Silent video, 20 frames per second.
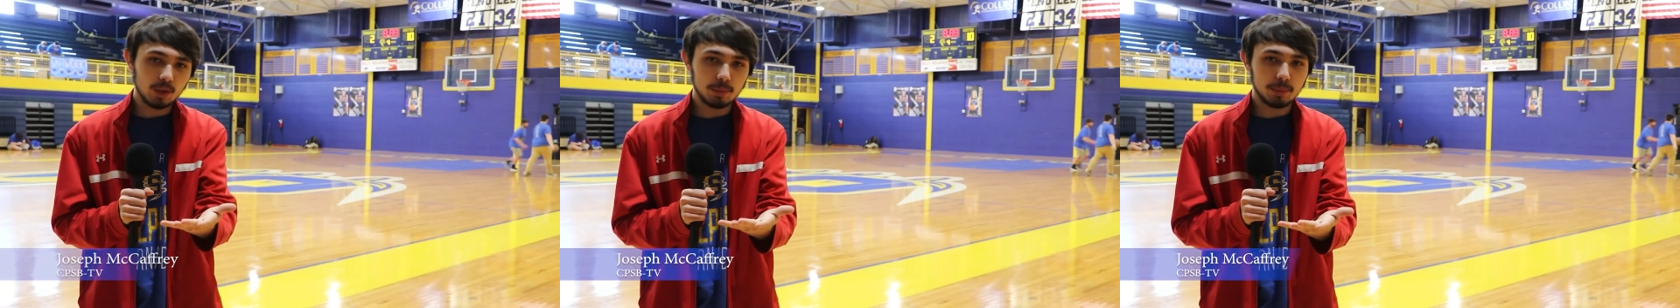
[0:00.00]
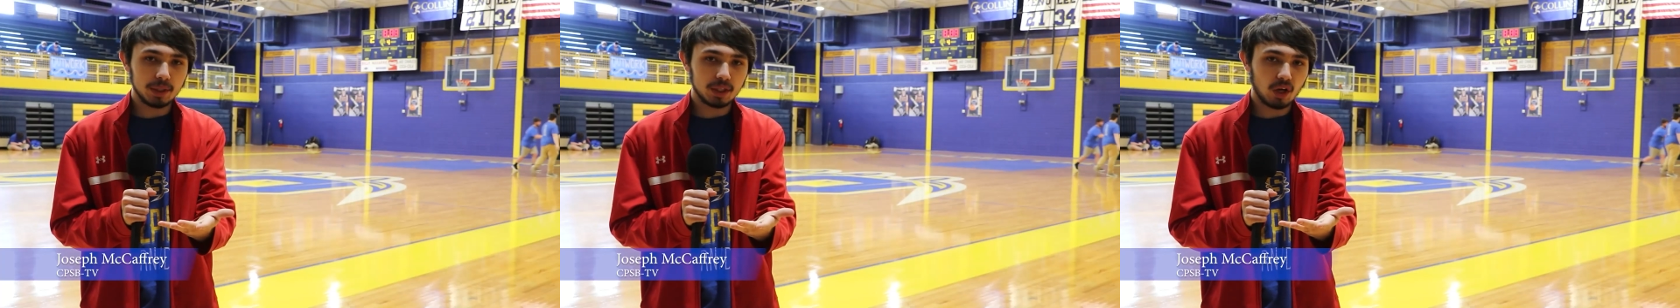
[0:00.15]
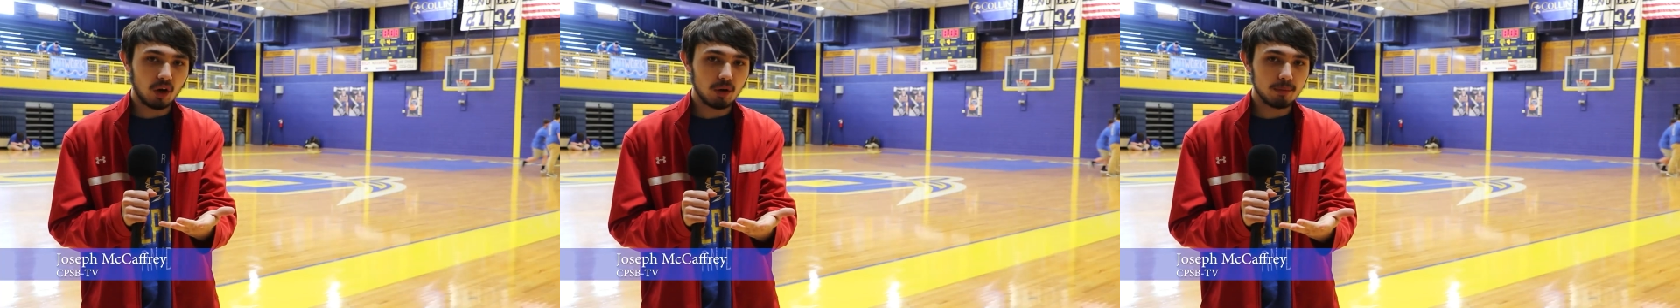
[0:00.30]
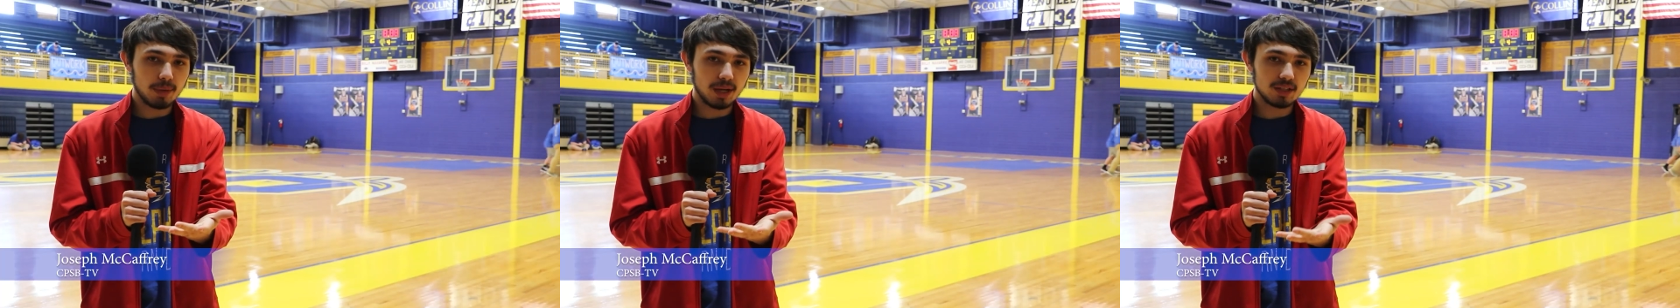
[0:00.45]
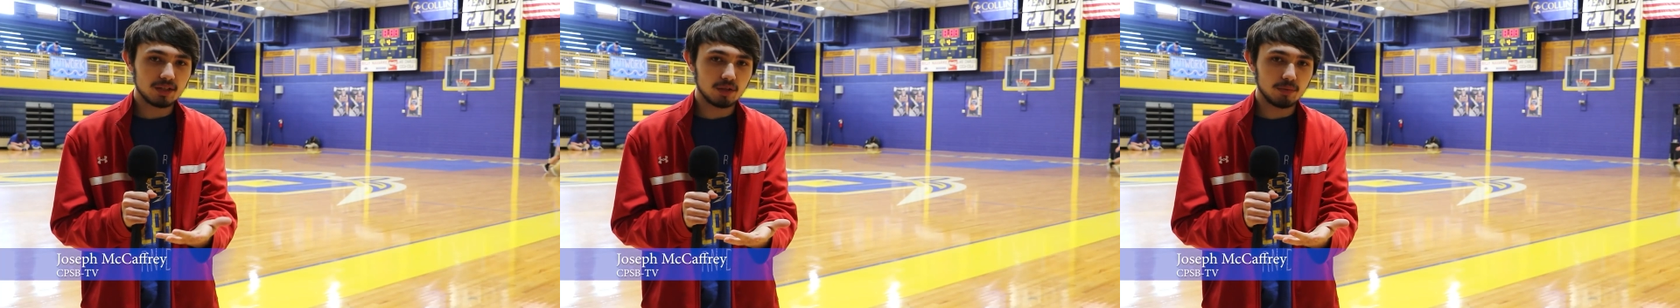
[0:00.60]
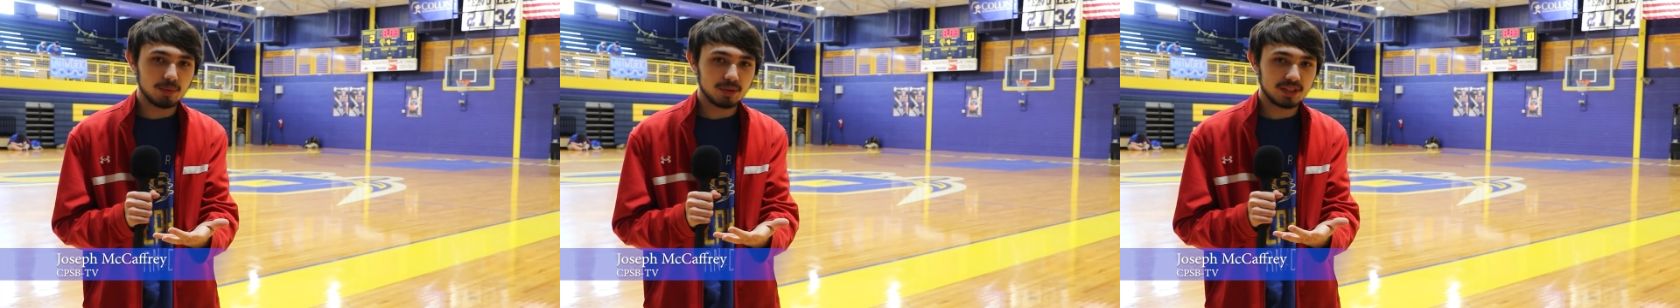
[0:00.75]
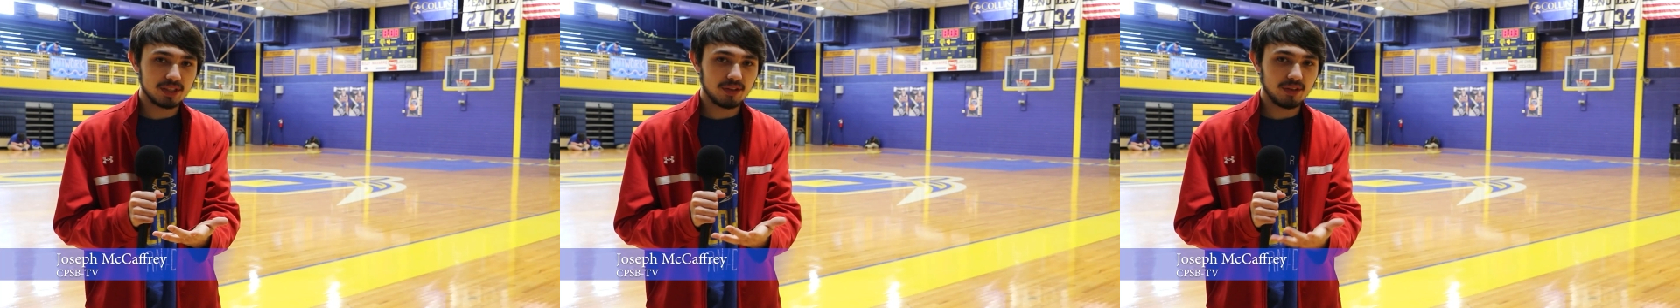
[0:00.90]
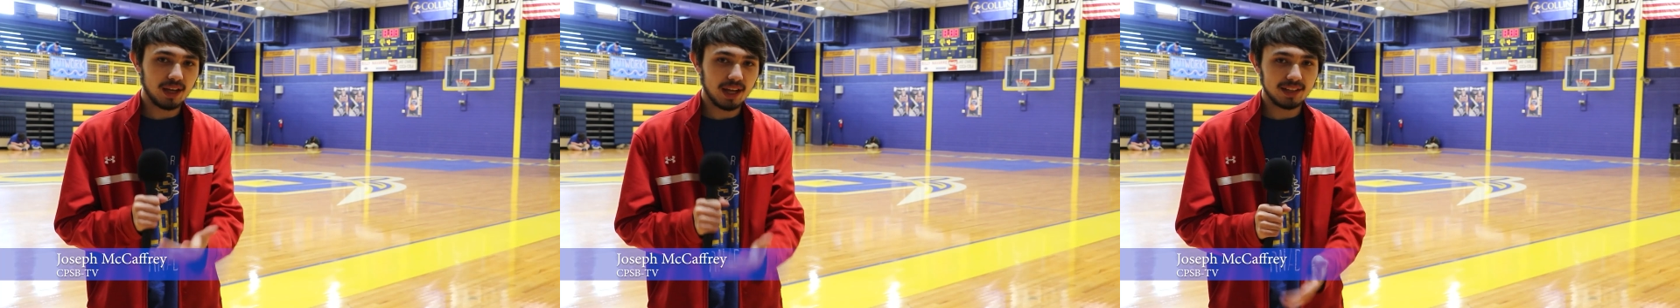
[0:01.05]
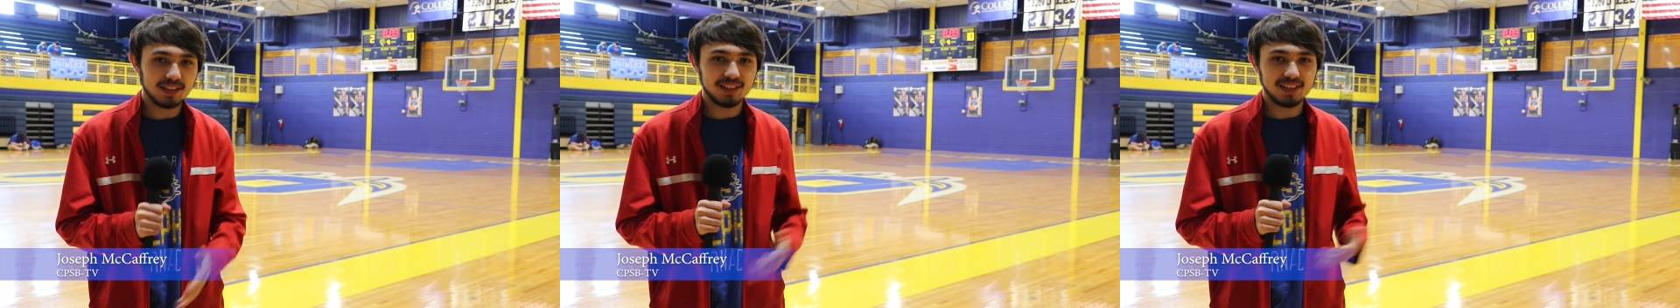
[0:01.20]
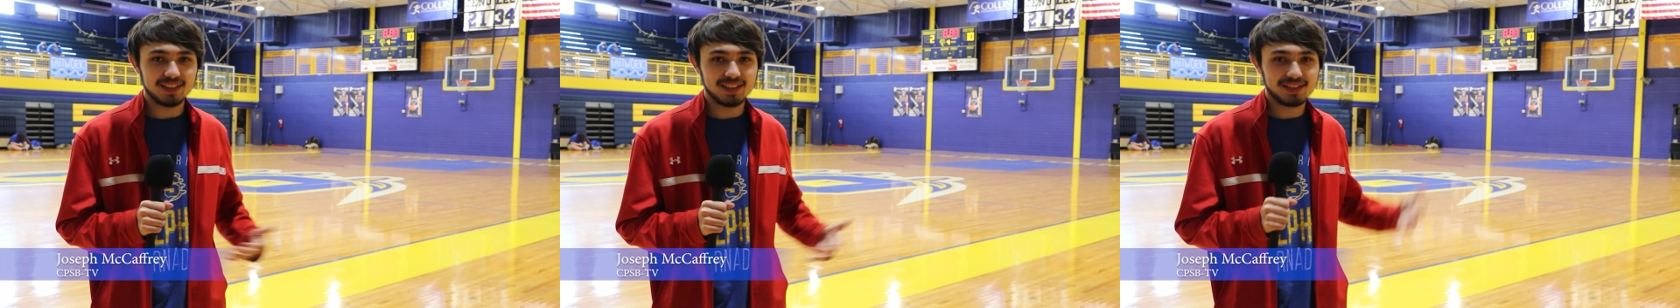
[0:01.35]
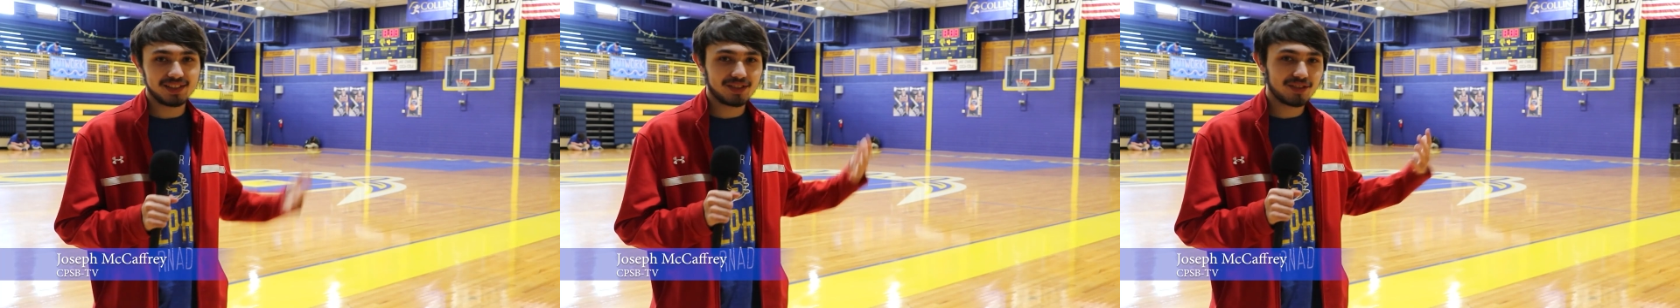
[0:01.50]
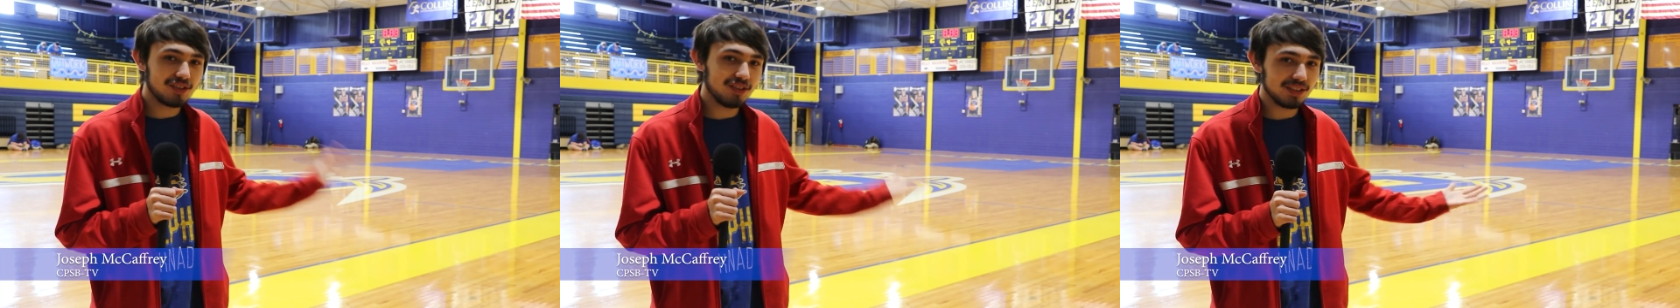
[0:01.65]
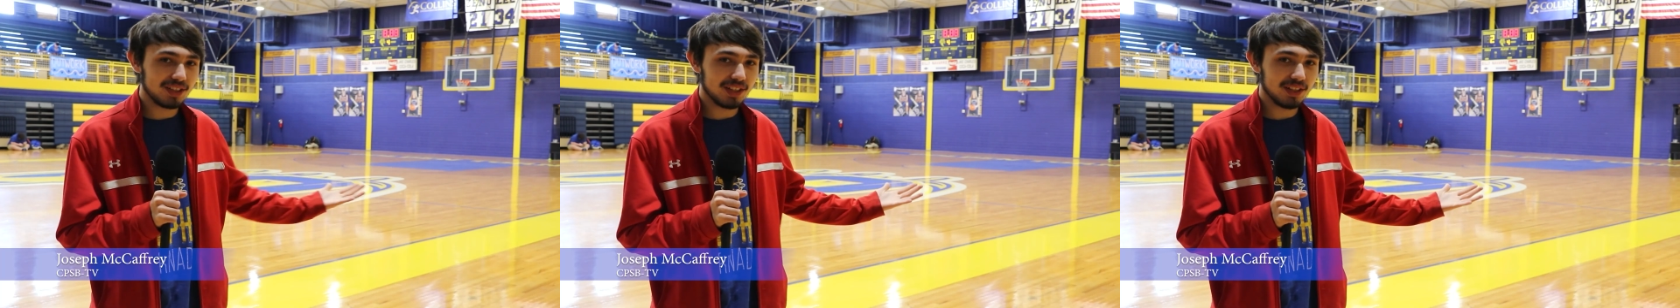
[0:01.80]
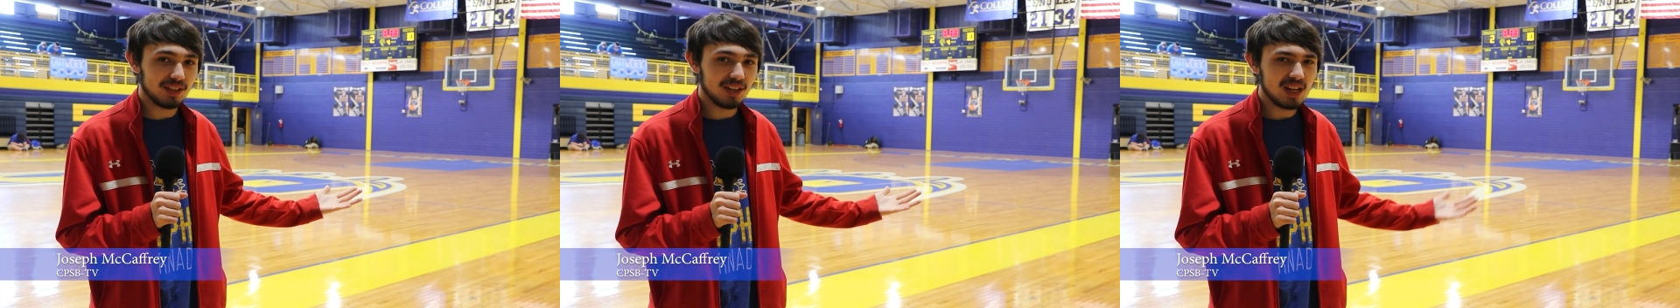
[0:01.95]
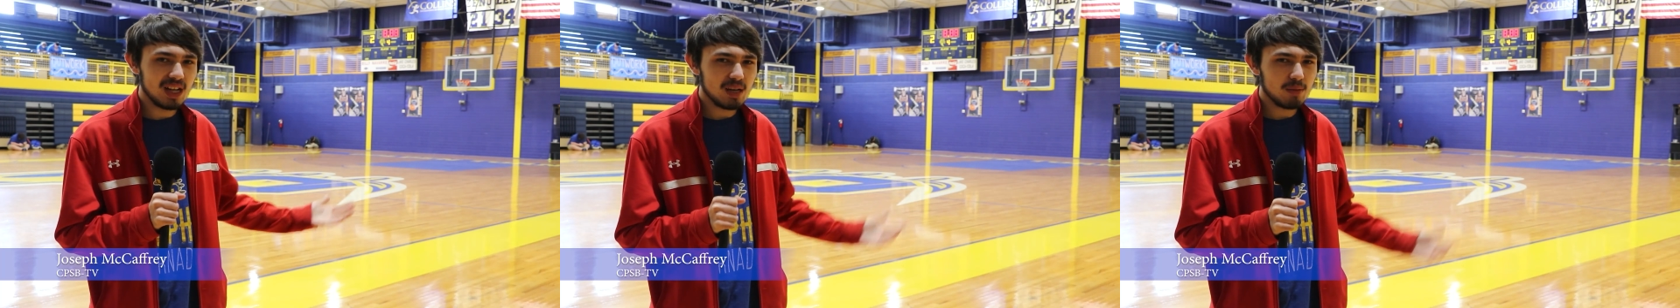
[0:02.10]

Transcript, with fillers: will be going back to Brazil at the end of the school year,